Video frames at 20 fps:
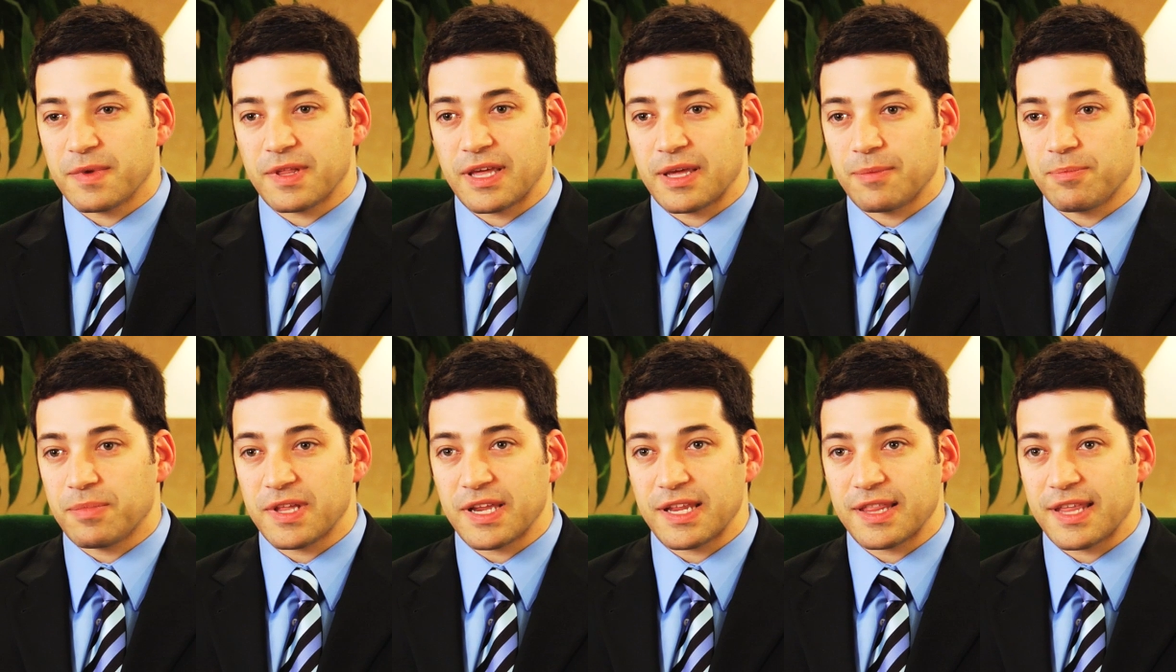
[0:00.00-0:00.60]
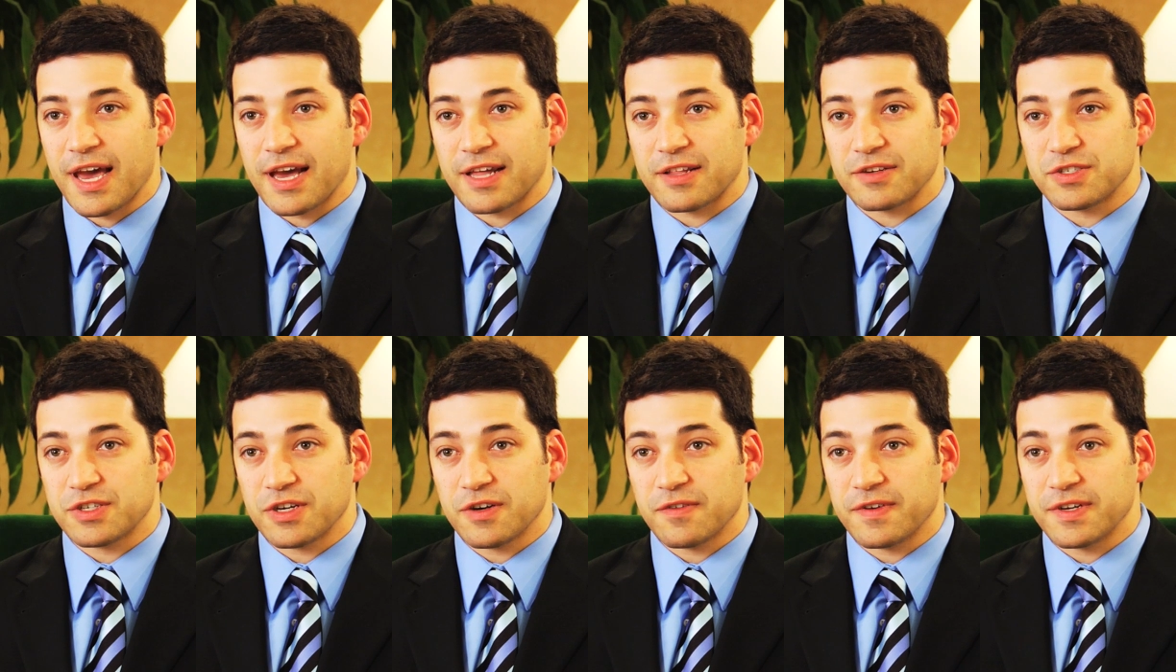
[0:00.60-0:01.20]
completing the ocular
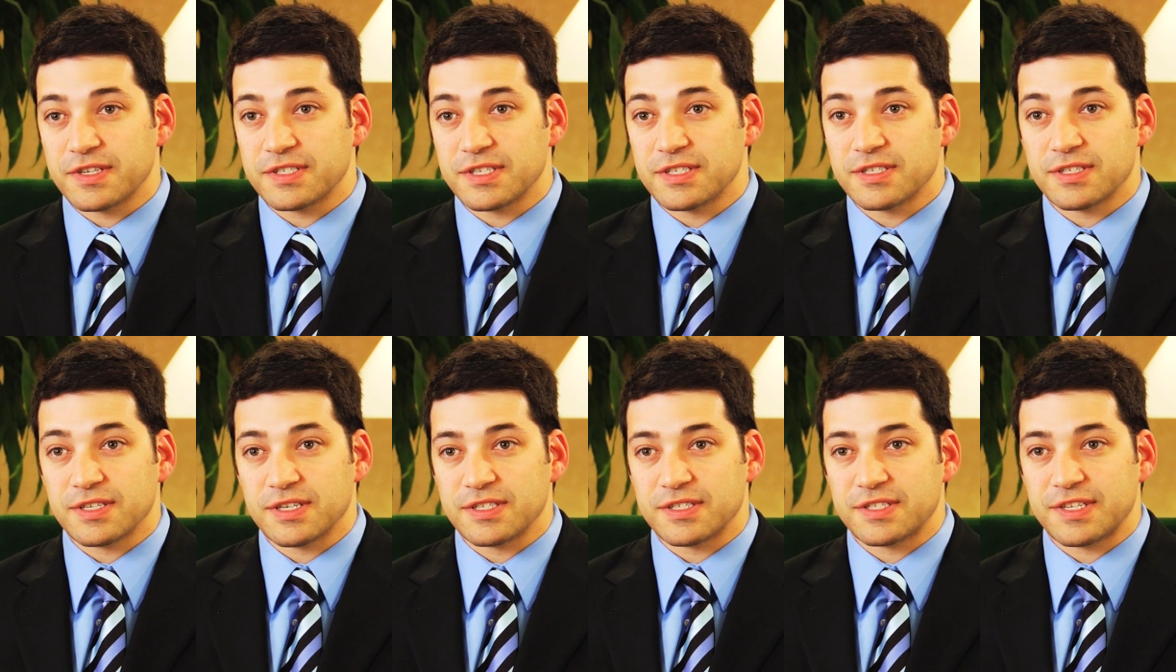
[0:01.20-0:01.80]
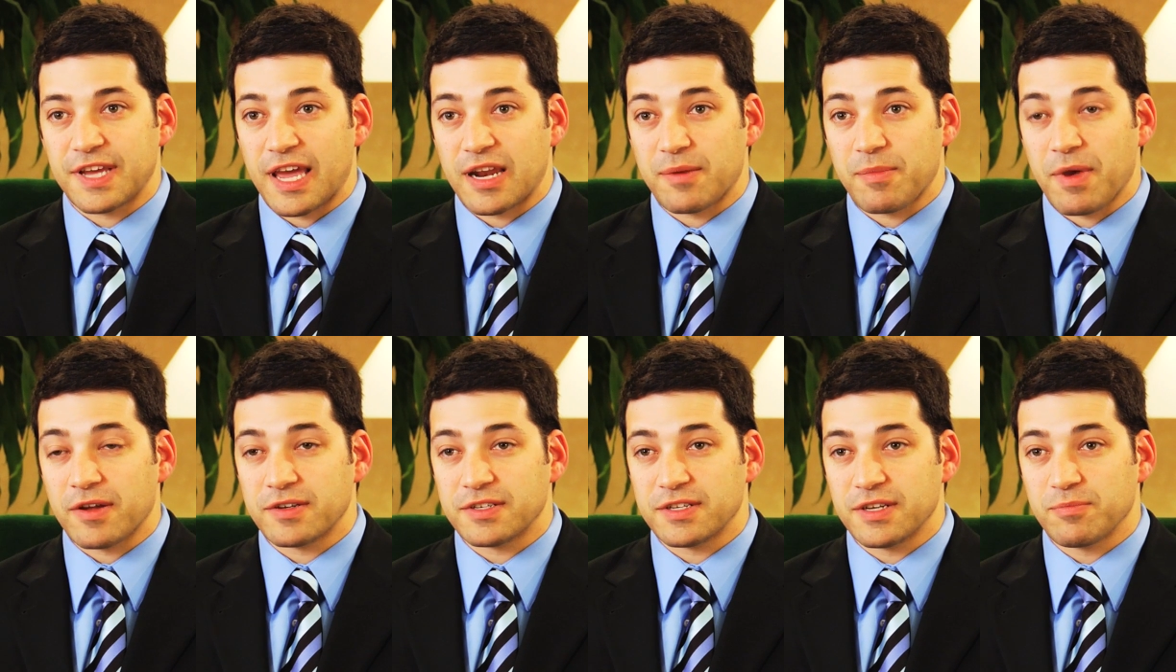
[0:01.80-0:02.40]
surface is
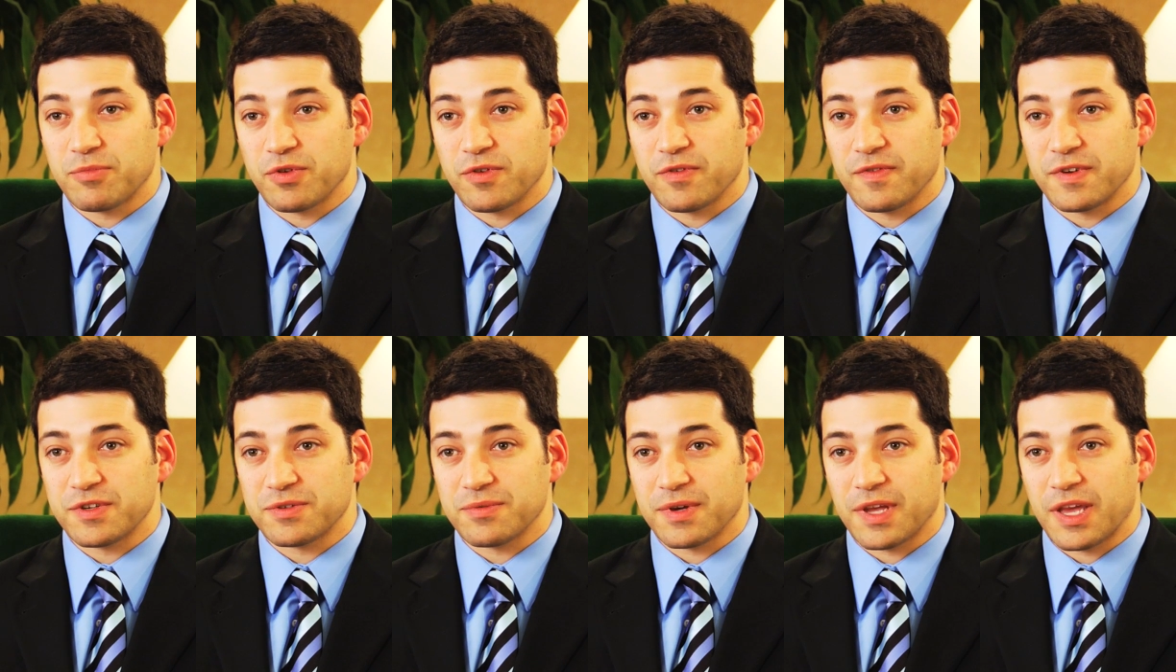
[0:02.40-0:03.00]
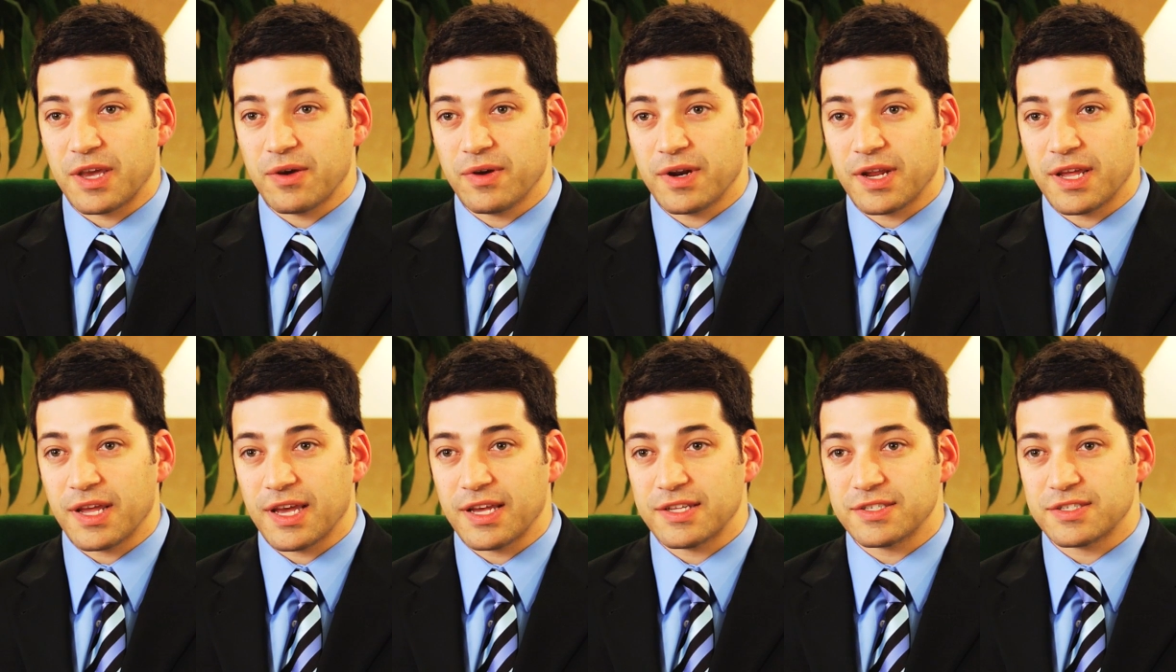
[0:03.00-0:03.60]
tantamount to improving visual
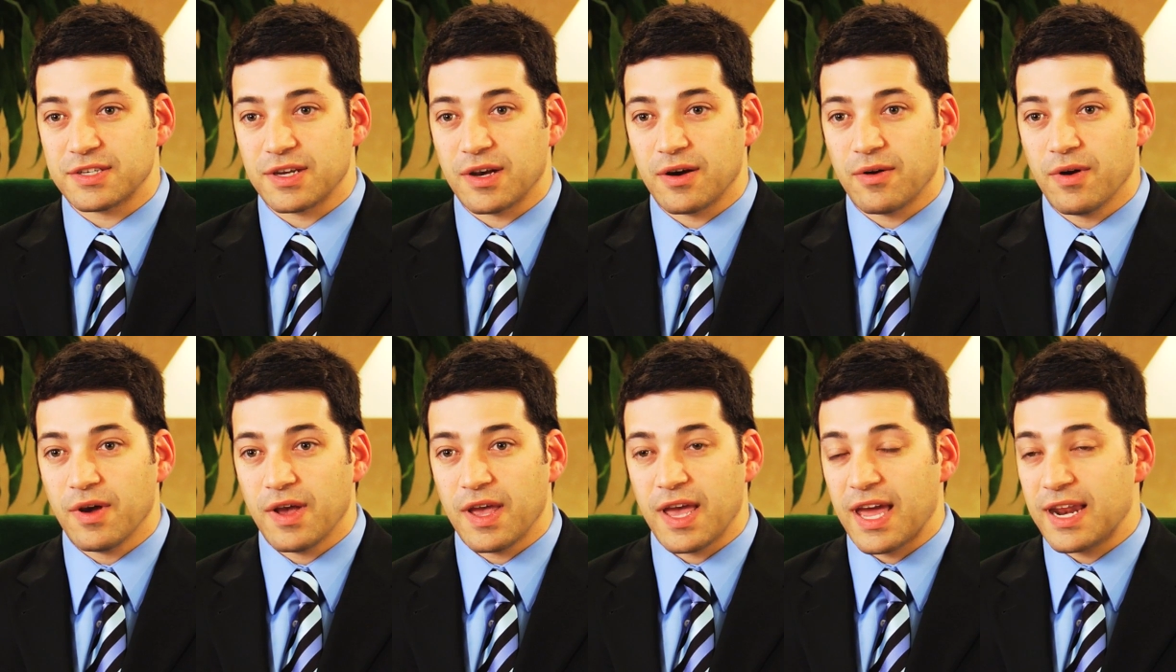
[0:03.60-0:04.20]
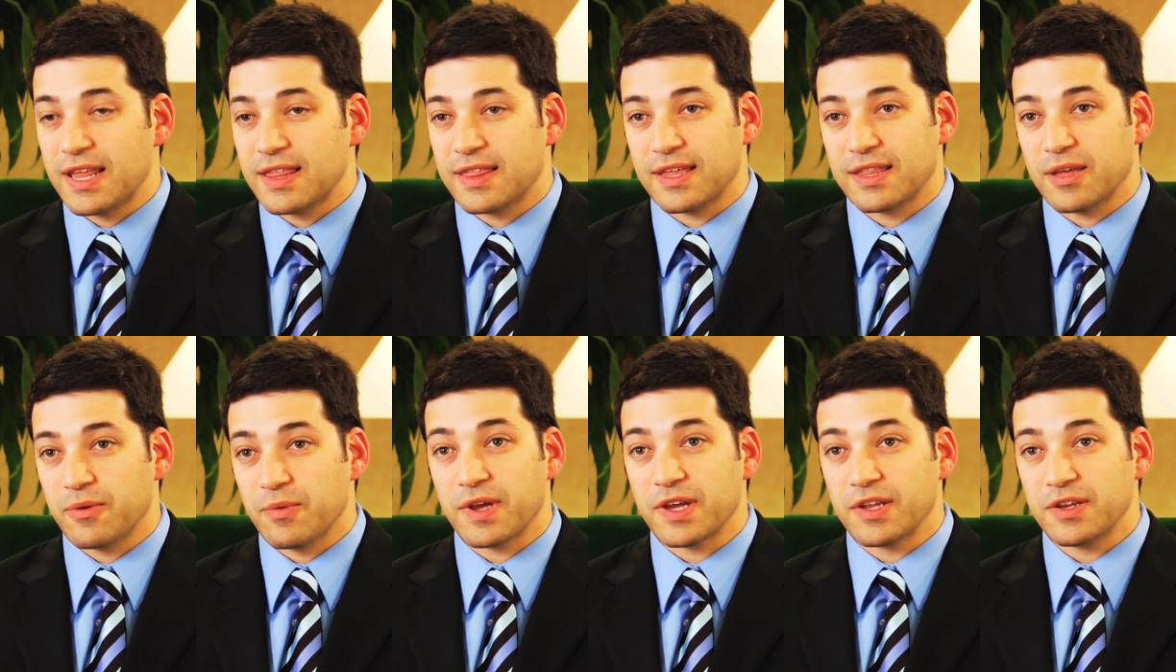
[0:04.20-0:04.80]
acuity, and so anything
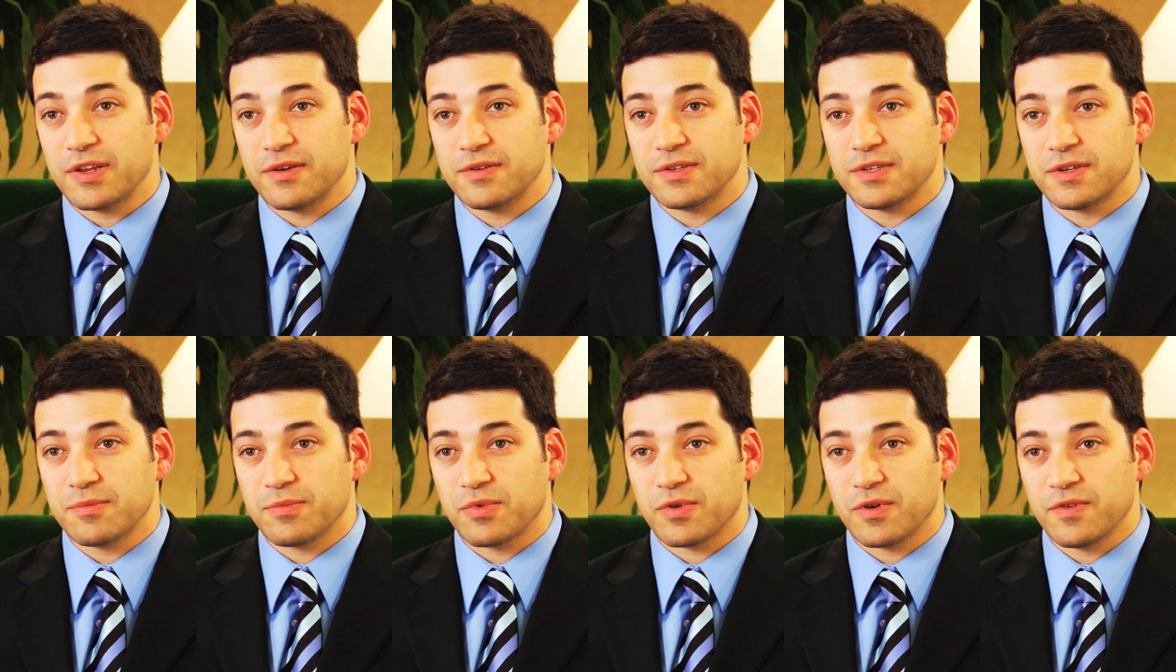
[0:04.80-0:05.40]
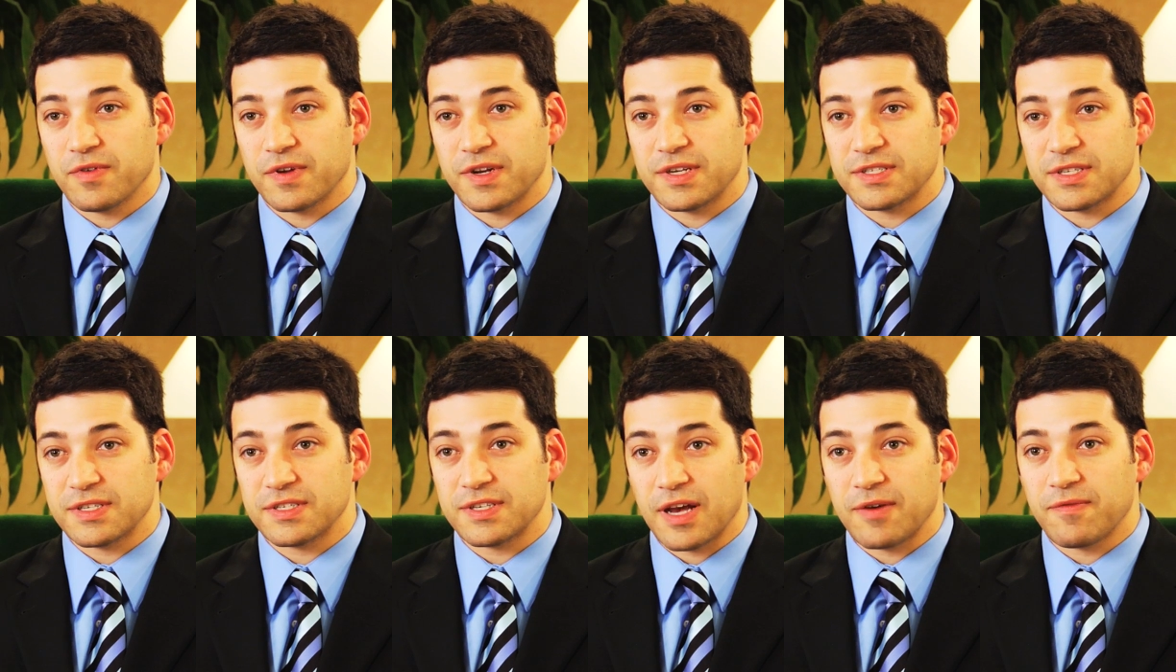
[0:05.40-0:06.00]
that we can do to improve it
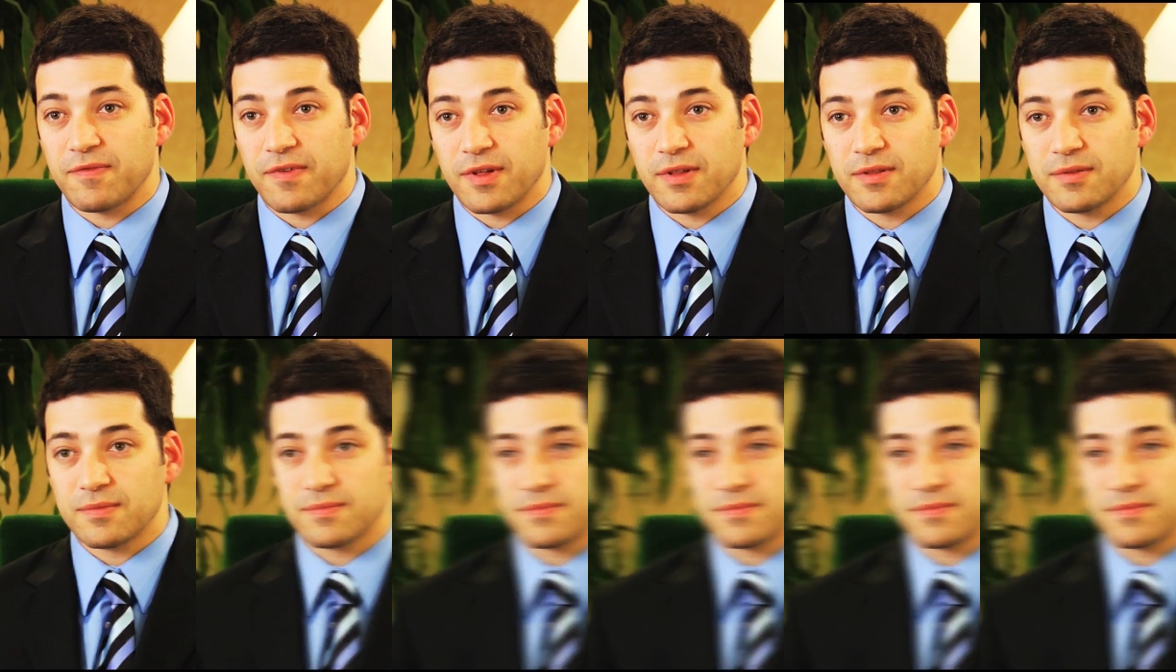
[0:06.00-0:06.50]
is helpful.